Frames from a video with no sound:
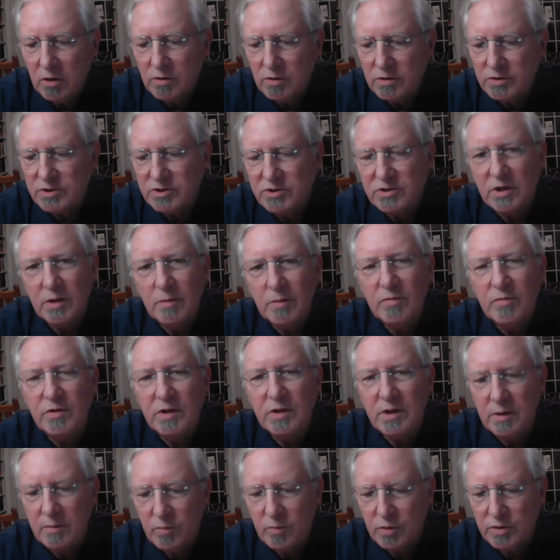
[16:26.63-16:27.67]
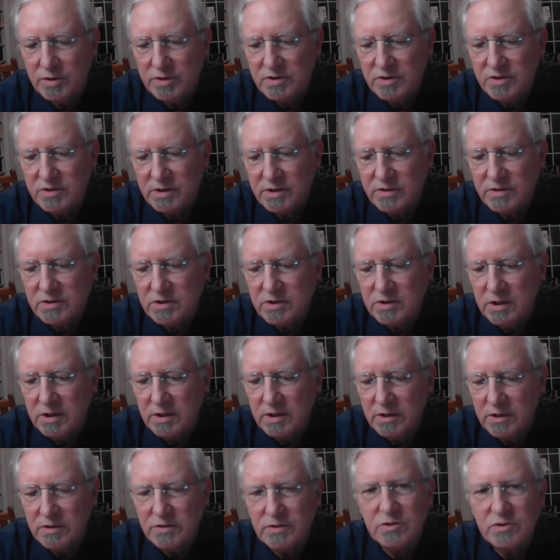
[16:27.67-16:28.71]
or something
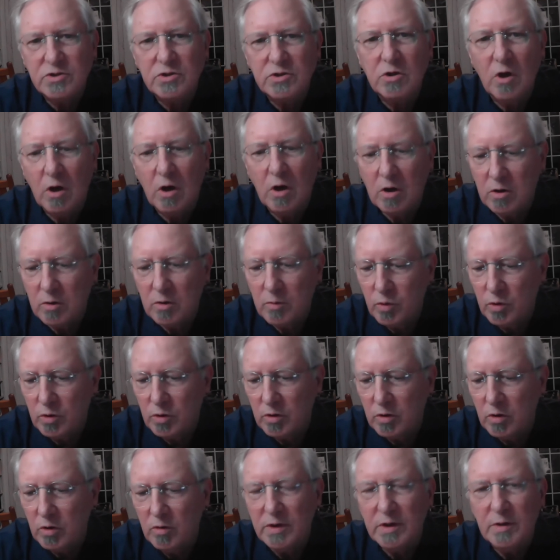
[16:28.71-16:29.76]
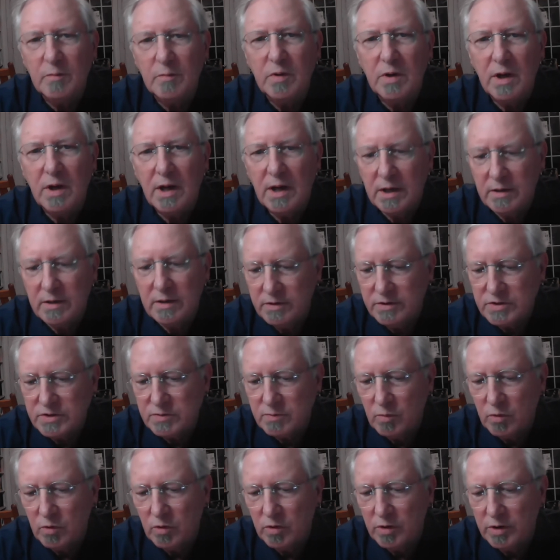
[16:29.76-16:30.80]
Brzezinski and Scarborough implied
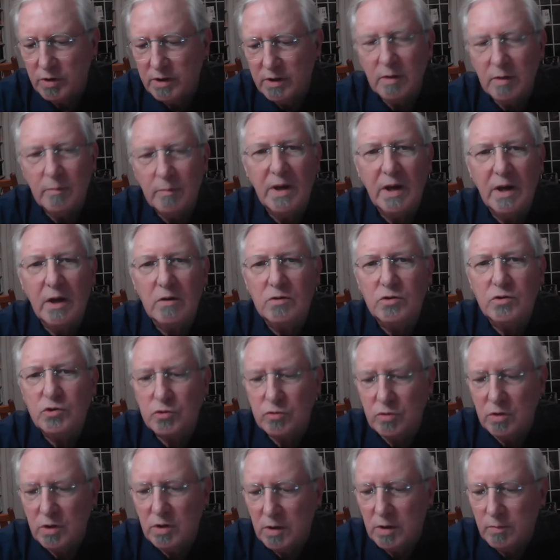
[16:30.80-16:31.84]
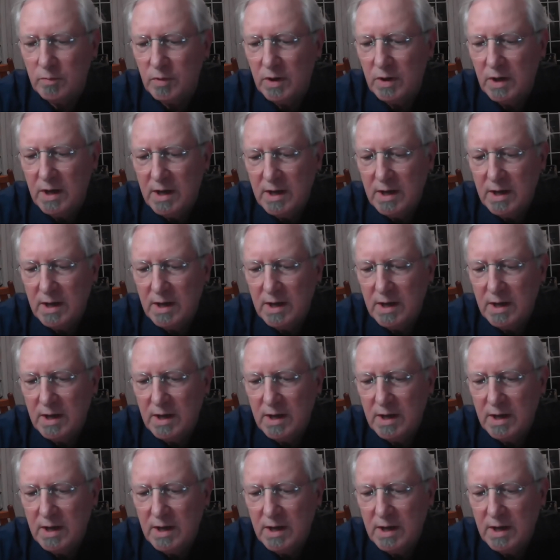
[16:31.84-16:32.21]
this morning about Trump